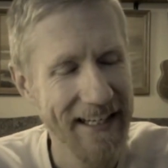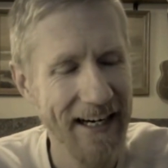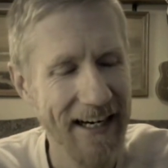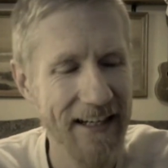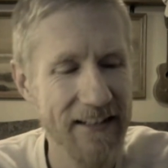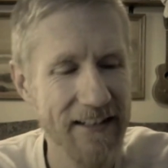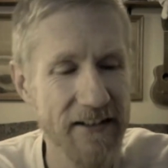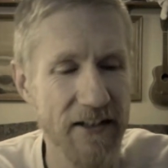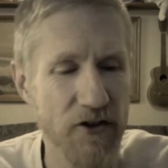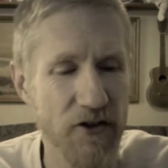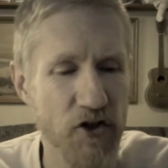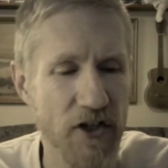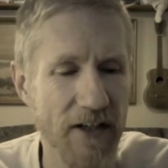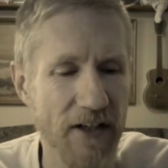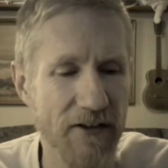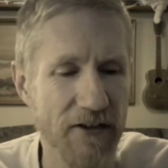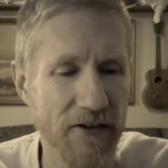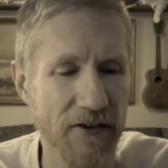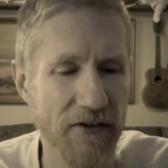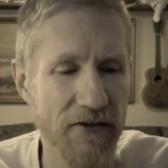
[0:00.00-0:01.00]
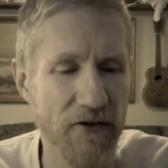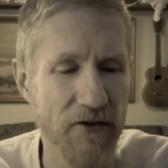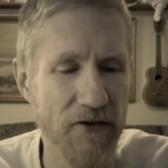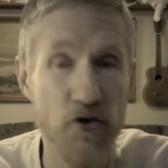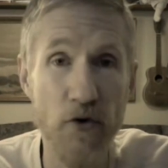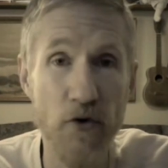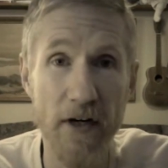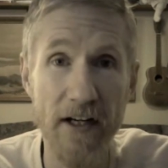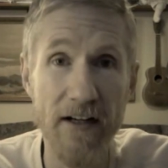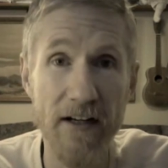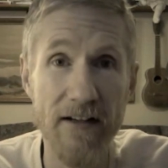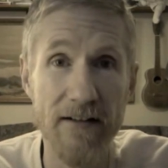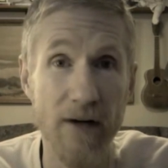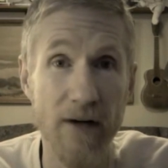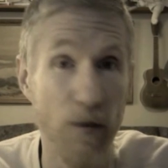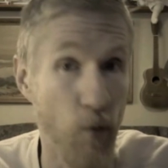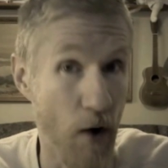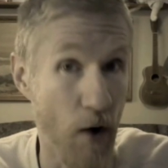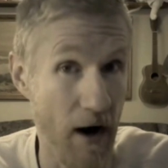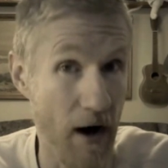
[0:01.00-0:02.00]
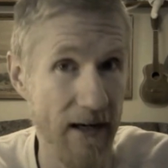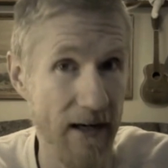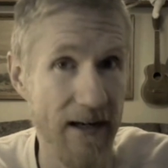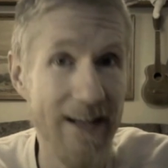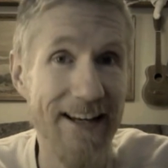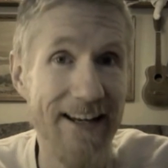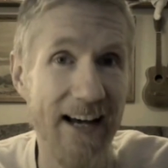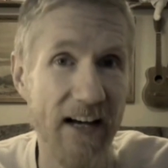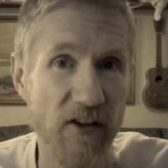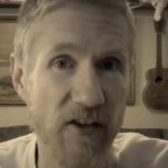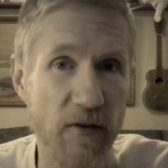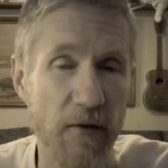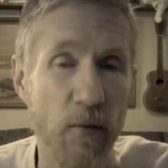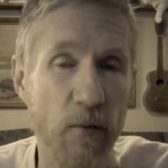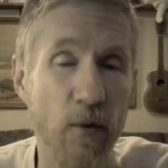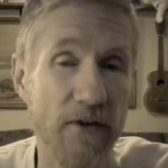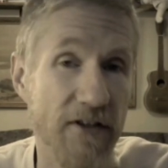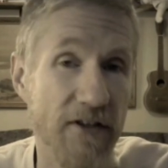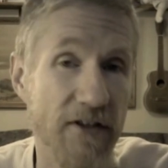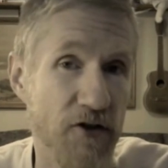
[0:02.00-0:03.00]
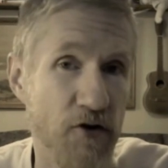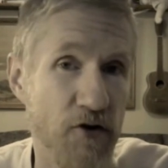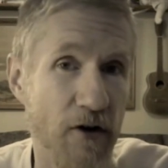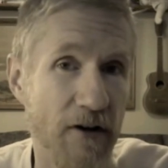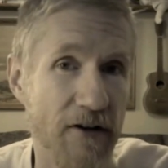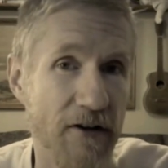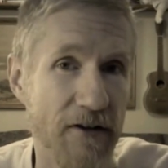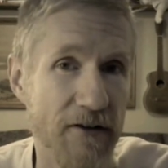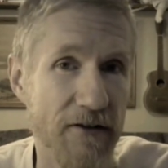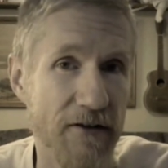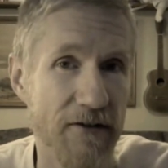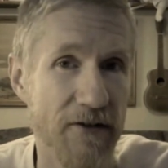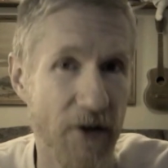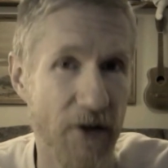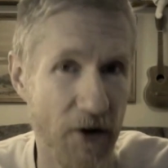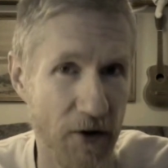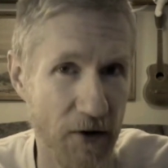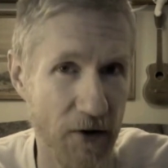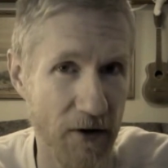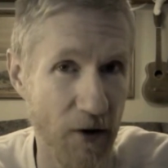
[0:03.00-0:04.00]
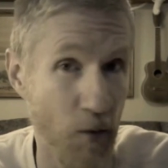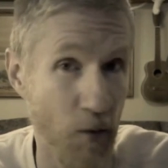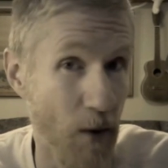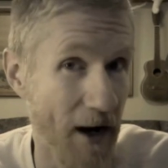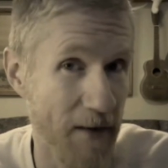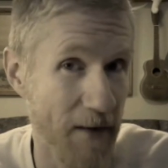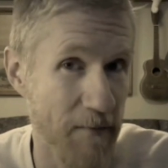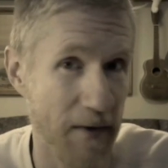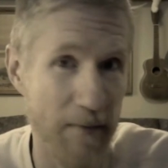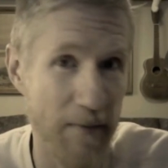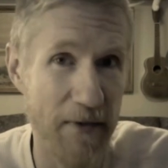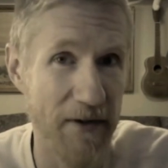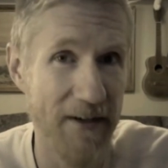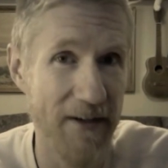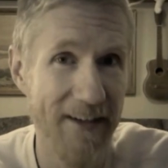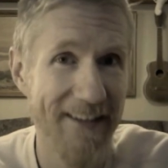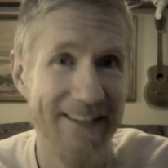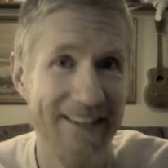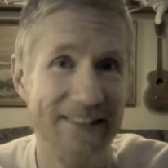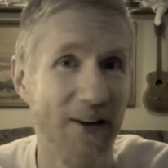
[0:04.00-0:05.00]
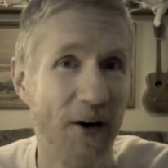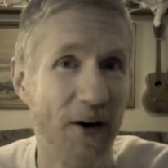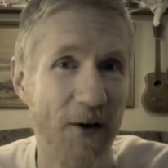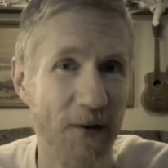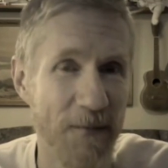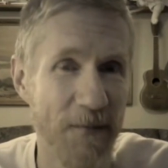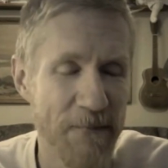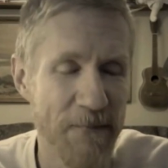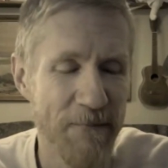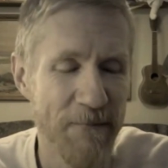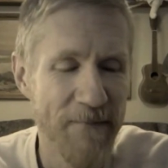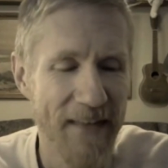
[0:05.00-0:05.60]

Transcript: Did Jesus drink wine? Yes. Was he a drunkard? No. A winebibber? No.